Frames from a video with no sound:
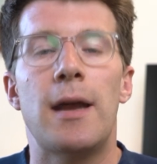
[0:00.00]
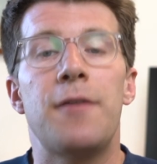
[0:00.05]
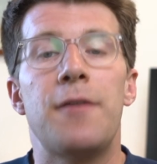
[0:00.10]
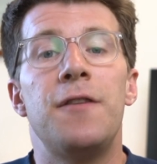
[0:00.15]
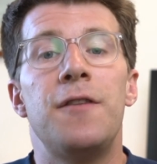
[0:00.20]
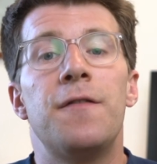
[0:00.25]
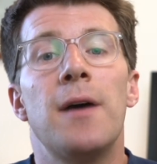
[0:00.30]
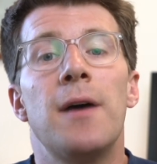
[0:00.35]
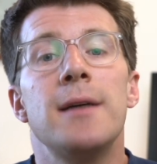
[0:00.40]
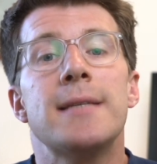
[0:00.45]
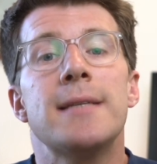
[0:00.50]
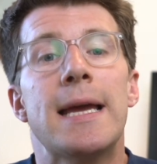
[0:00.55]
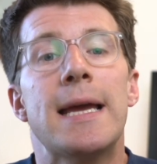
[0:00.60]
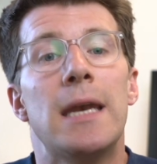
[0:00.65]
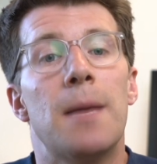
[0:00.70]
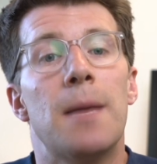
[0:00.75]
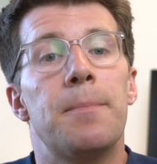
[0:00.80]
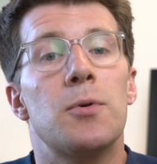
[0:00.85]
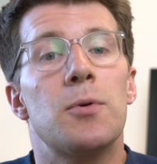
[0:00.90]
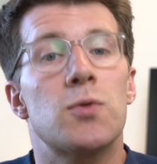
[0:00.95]
Now, if you find a
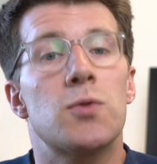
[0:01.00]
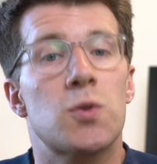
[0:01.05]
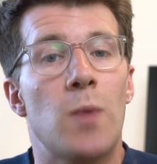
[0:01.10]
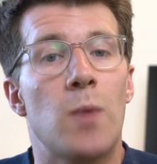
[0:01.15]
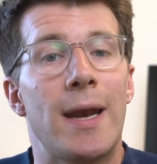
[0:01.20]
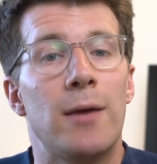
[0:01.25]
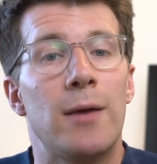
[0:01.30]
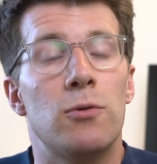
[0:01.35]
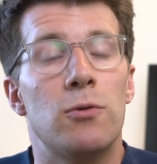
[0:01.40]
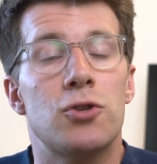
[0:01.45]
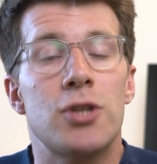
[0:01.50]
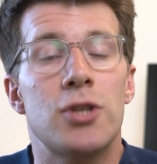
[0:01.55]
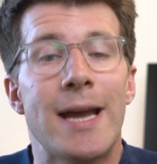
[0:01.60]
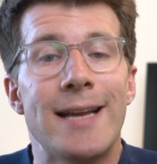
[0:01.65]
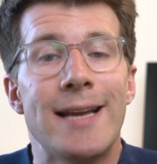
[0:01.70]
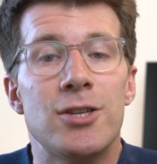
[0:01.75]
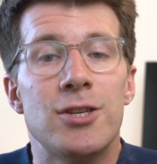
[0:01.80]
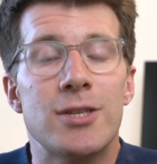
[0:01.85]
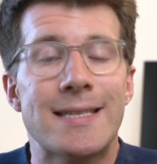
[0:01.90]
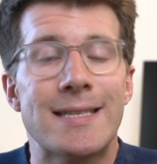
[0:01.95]
lump or swelling or
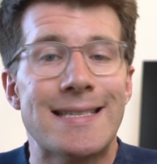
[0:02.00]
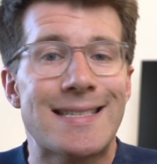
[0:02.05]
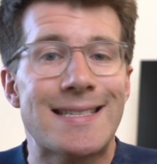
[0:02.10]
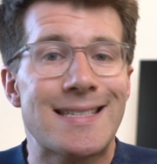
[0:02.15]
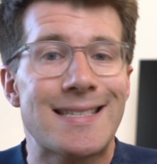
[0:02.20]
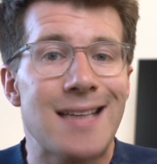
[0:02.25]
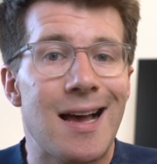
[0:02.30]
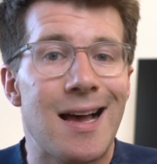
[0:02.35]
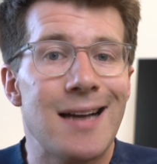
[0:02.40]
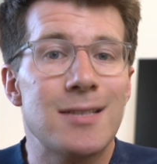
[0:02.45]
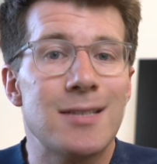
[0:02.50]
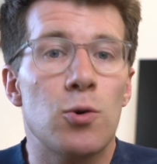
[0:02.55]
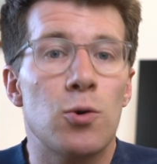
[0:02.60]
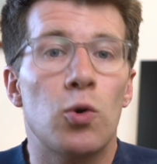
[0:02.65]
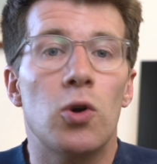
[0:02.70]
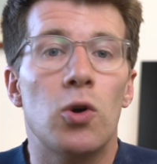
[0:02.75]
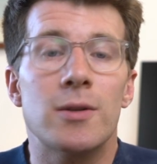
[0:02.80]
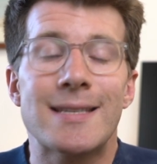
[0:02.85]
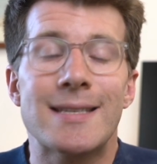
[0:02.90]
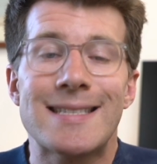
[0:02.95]
changes in size
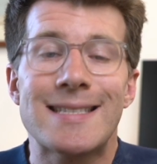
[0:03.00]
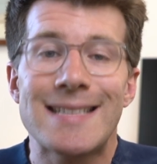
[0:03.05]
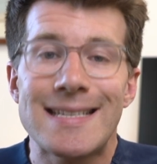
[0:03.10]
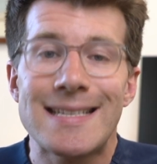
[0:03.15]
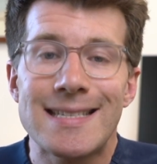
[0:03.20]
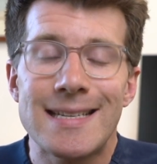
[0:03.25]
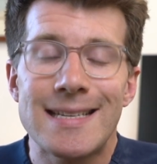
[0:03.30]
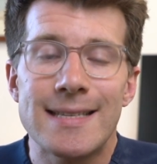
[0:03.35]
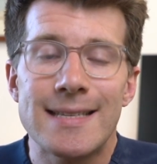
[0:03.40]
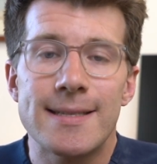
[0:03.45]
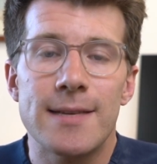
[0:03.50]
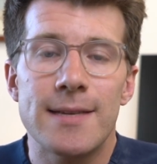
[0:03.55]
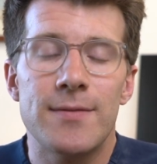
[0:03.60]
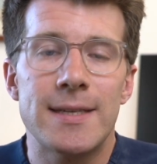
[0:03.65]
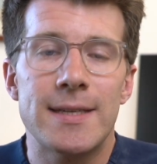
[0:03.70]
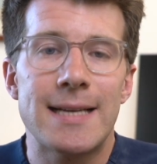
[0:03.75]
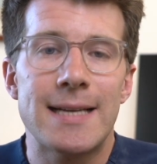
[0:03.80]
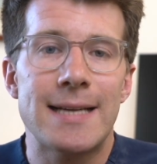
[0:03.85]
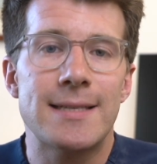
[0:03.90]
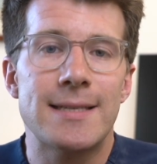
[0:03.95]
or consistency
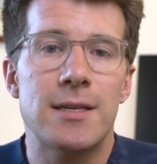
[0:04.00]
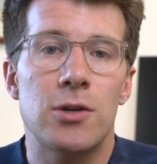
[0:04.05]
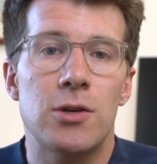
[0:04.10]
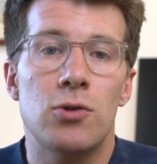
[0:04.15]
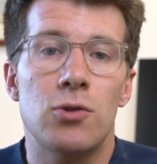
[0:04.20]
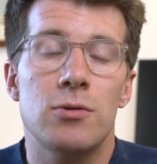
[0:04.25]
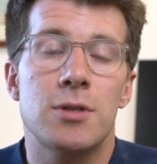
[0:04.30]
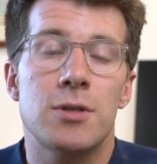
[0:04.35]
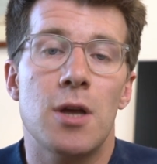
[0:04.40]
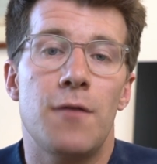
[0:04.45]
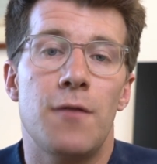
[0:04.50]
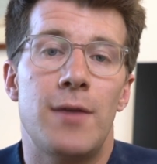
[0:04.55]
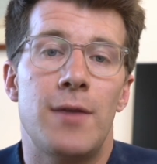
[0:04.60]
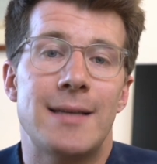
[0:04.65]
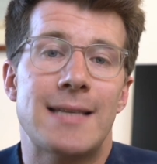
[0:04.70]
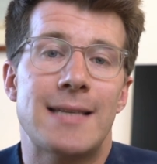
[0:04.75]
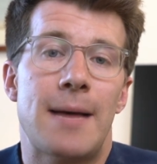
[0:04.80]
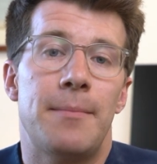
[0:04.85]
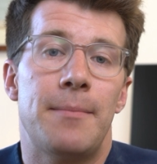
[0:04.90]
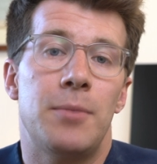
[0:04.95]
of the testicle, so for
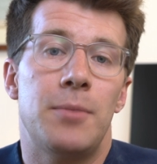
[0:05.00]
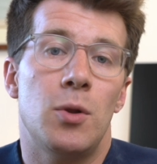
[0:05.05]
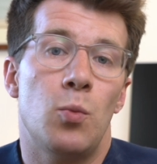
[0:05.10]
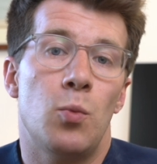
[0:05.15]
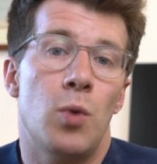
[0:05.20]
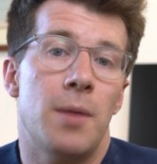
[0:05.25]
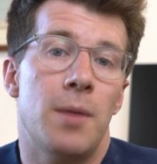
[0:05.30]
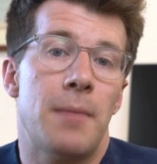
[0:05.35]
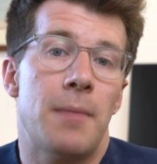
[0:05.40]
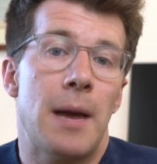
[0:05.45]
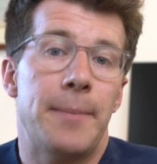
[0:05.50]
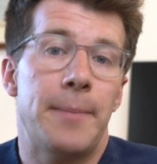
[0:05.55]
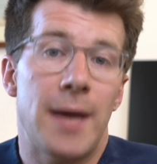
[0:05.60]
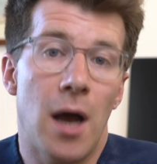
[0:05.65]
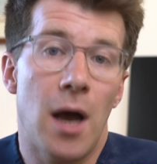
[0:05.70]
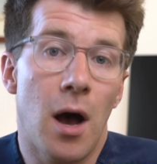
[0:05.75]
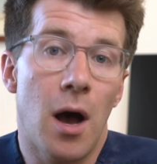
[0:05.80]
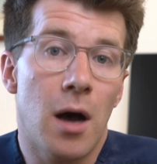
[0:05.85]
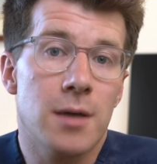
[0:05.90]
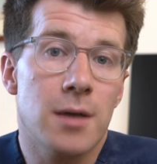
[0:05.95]
example, one might
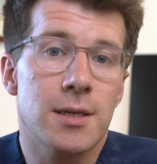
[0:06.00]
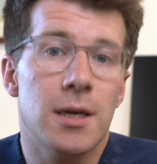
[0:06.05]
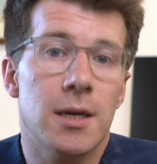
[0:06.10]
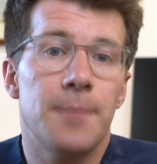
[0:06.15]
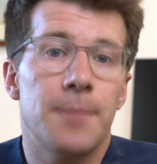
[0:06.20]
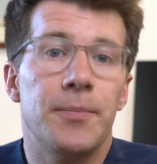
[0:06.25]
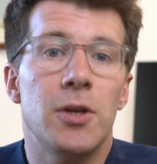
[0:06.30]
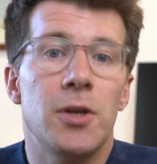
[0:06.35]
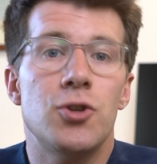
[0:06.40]
be harder,